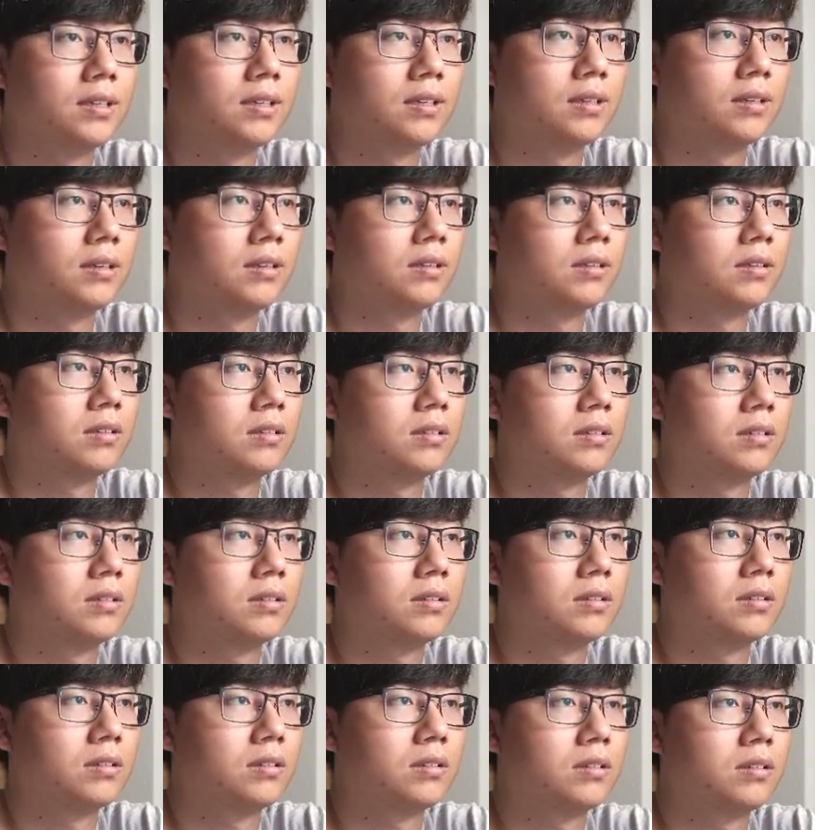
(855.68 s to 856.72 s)

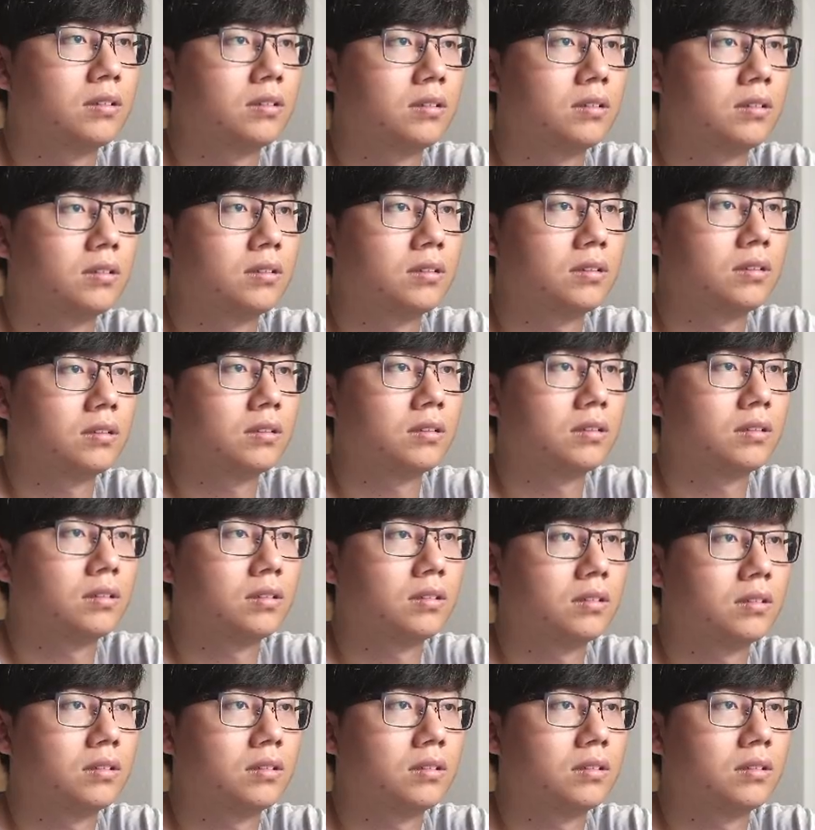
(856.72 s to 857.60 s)
(no one is talking)